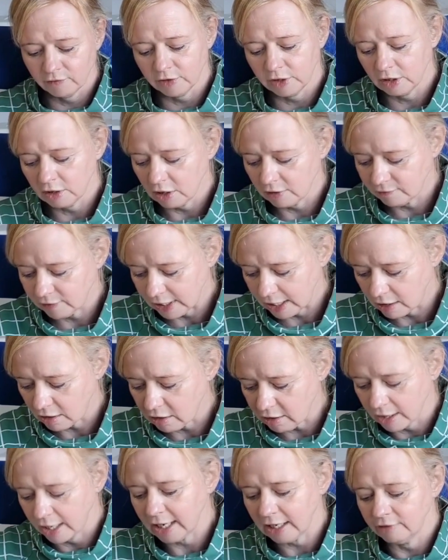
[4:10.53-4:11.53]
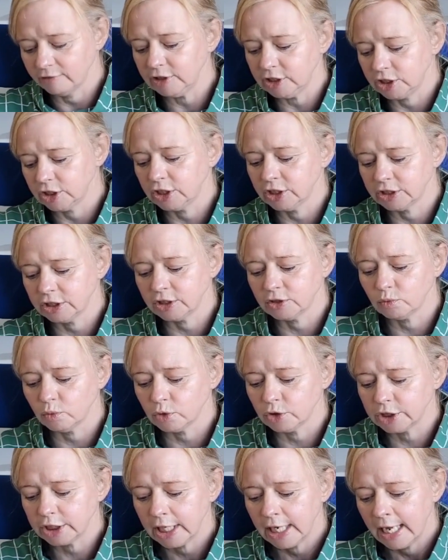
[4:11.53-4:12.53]
of your lovely art gallery jerseys
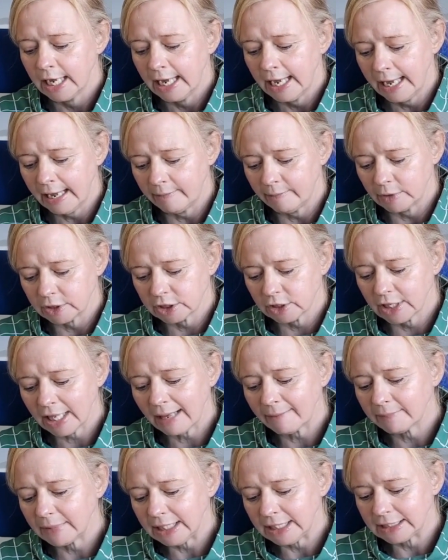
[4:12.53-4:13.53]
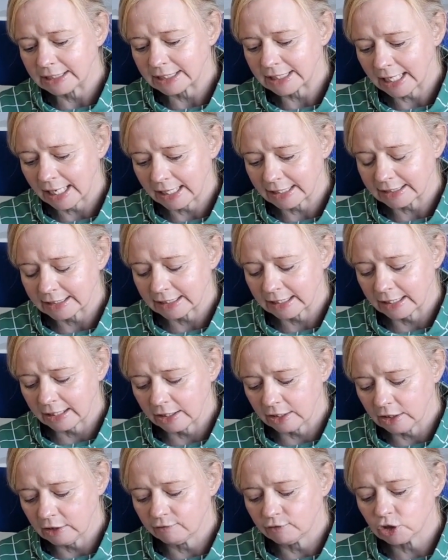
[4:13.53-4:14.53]
would. Um, so that means that
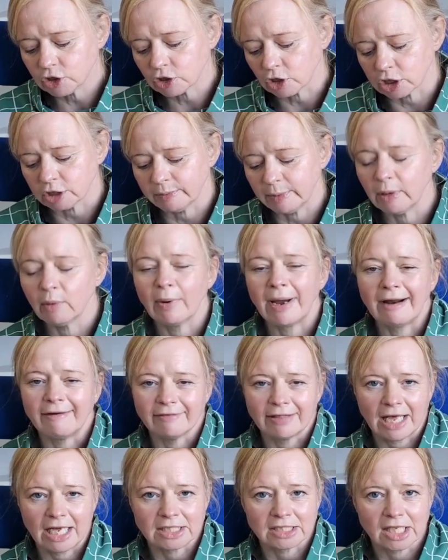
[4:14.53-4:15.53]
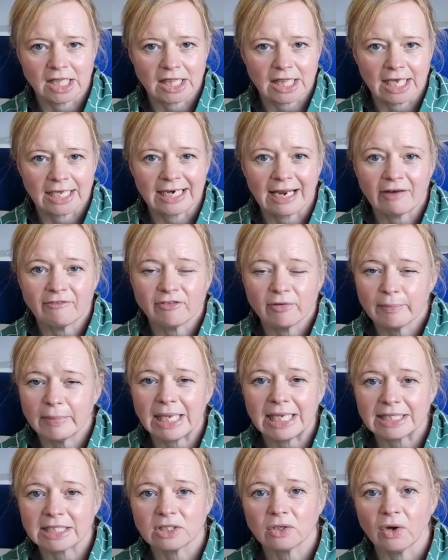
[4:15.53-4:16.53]
you've just got to be aware of that as a thing. Now, for
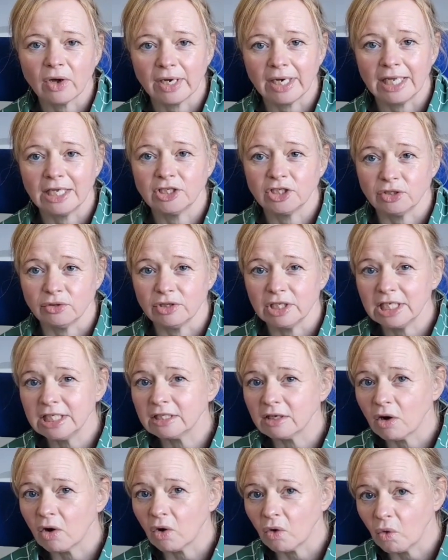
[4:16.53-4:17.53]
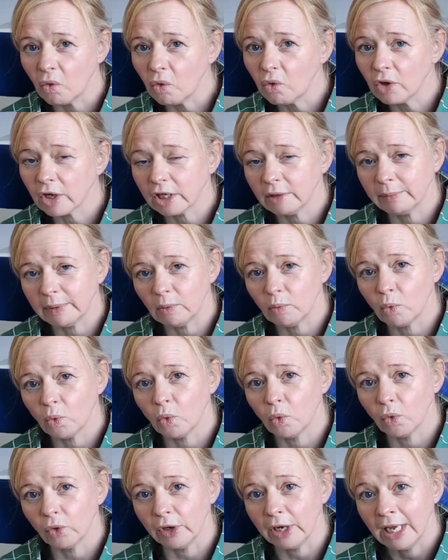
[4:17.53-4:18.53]
me, it's not an issue. These are all going to be
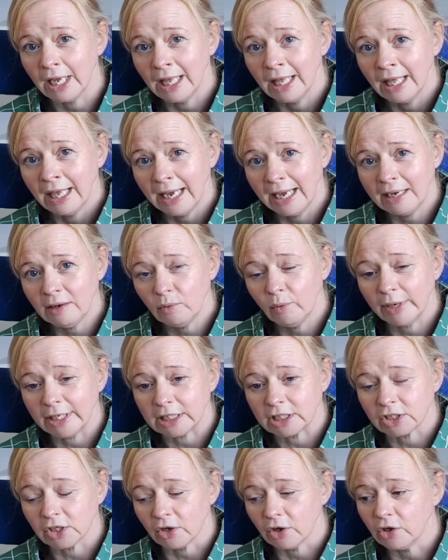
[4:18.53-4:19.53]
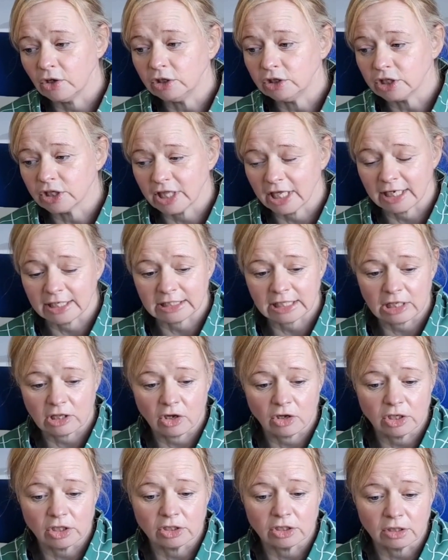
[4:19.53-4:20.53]
worn in winter under things,
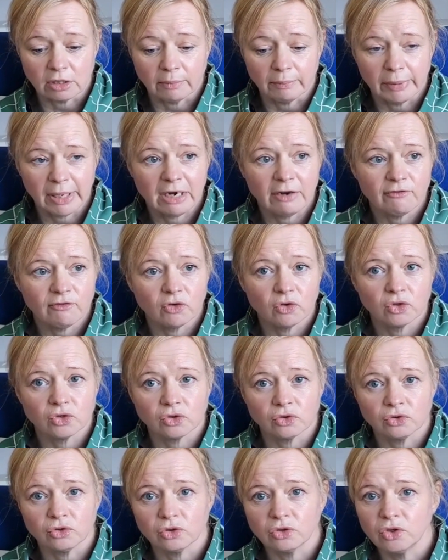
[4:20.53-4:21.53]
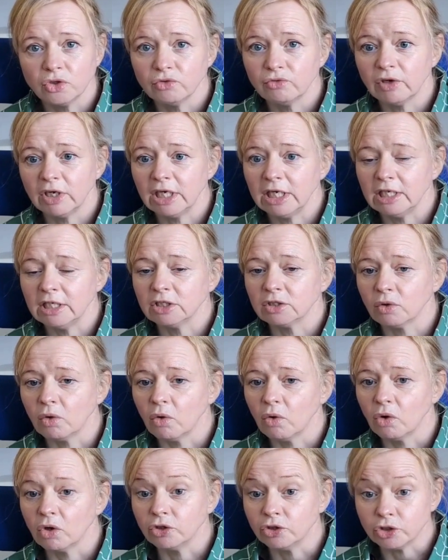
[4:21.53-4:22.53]
either under pinafores or dungarees
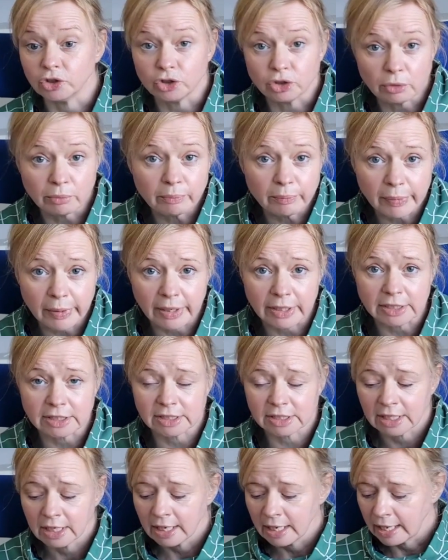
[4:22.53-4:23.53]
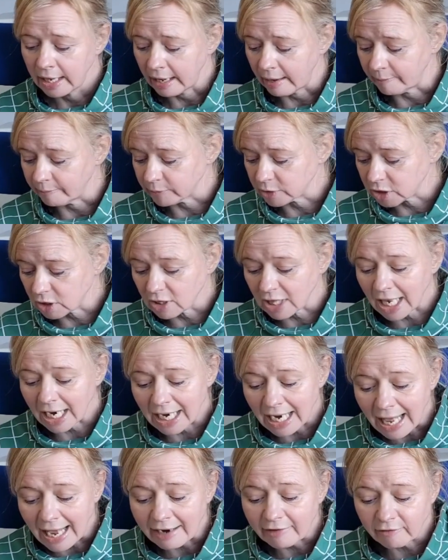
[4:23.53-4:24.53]
or under jumpers. Um, so
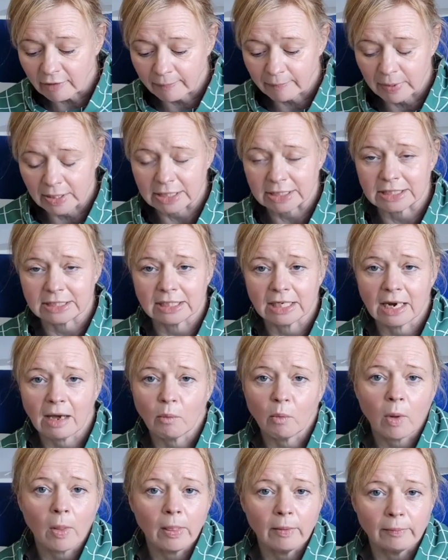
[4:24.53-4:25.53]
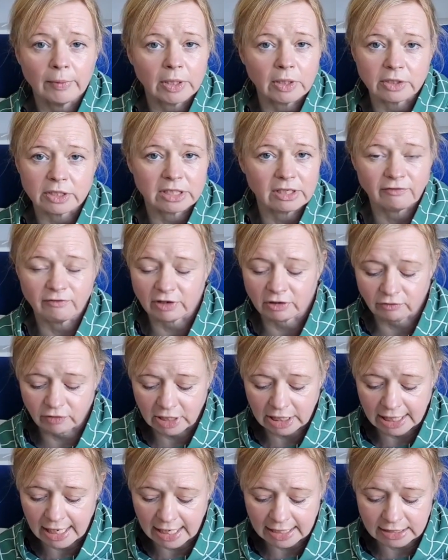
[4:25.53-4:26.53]
they're layering pieces and I want them because they feel
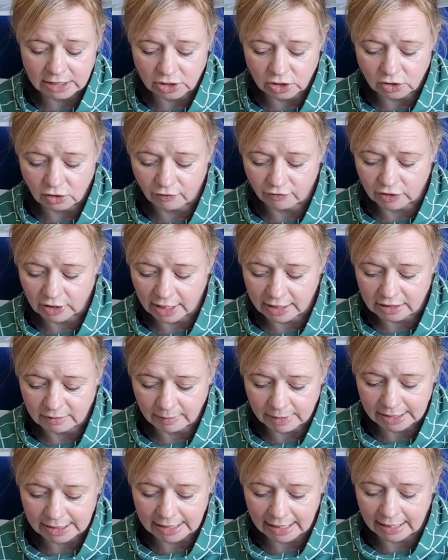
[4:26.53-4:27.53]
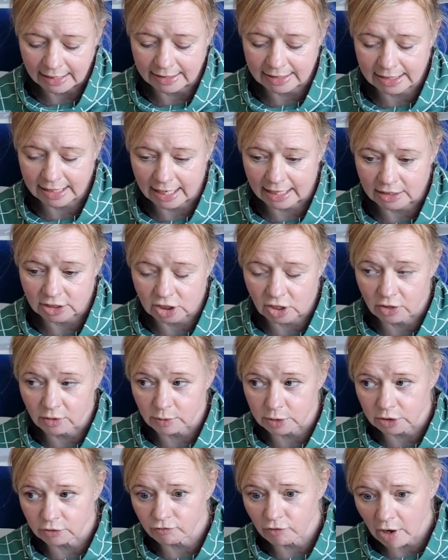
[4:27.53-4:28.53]
really nice and soft against my skin. So there
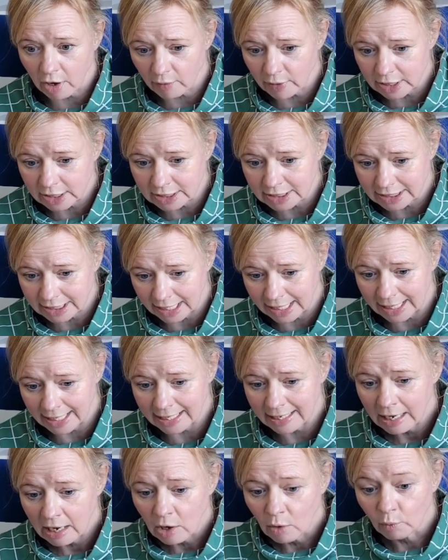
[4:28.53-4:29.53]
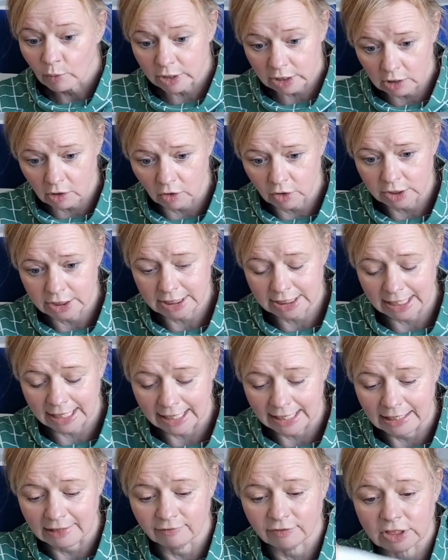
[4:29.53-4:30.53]
was a Rowan tee with long
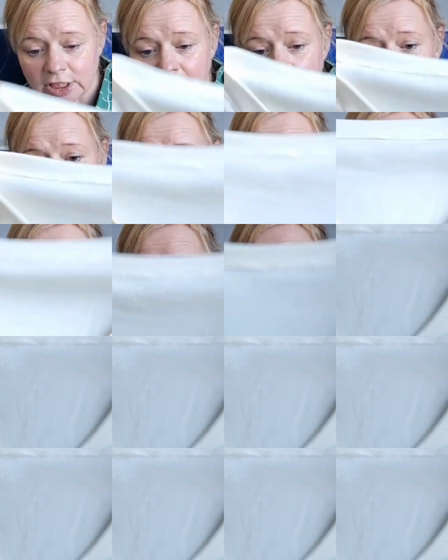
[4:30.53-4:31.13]
sleeves. There